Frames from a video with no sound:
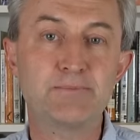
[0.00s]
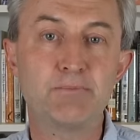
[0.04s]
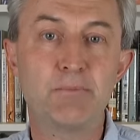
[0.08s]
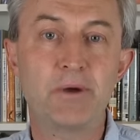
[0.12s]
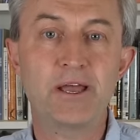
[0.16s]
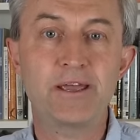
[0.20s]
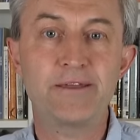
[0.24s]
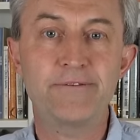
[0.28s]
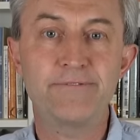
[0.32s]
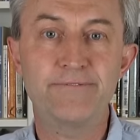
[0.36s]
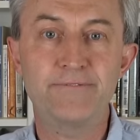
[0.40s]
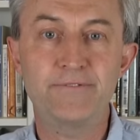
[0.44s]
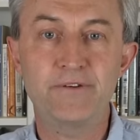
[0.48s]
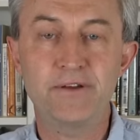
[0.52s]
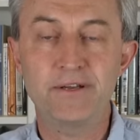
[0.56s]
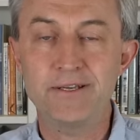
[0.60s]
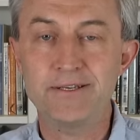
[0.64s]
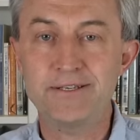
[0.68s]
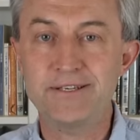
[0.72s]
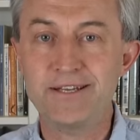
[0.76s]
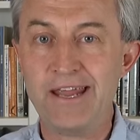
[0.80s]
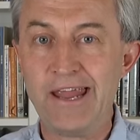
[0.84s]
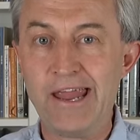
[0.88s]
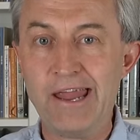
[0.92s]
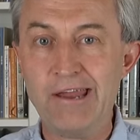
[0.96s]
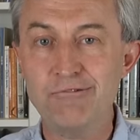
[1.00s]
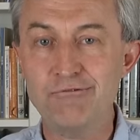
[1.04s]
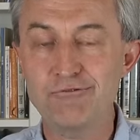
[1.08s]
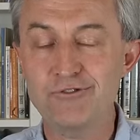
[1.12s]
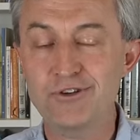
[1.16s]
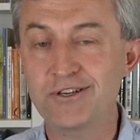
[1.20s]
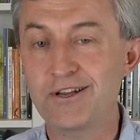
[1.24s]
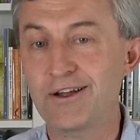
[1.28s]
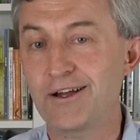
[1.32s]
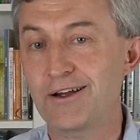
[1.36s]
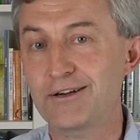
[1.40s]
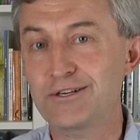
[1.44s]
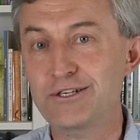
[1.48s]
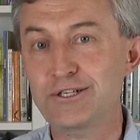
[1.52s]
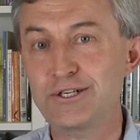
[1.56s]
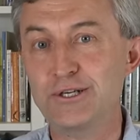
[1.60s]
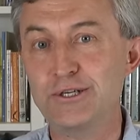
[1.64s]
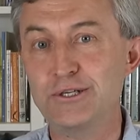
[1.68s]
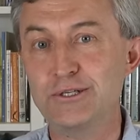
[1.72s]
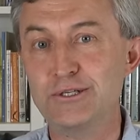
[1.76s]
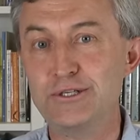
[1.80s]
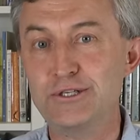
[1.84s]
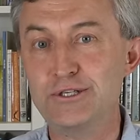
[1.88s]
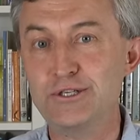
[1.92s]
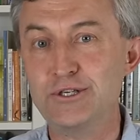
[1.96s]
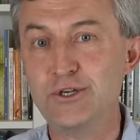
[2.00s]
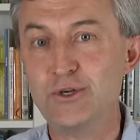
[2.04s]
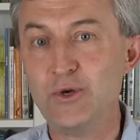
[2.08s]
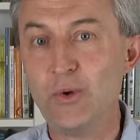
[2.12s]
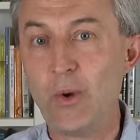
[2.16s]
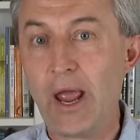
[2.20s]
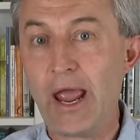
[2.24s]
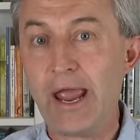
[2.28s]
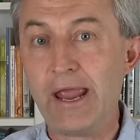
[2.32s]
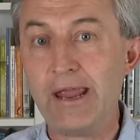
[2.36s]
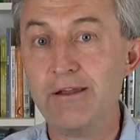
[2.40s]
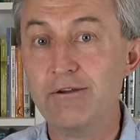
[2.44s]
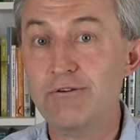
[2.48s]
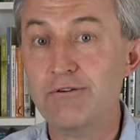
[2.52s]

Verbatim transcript: my first introduction to a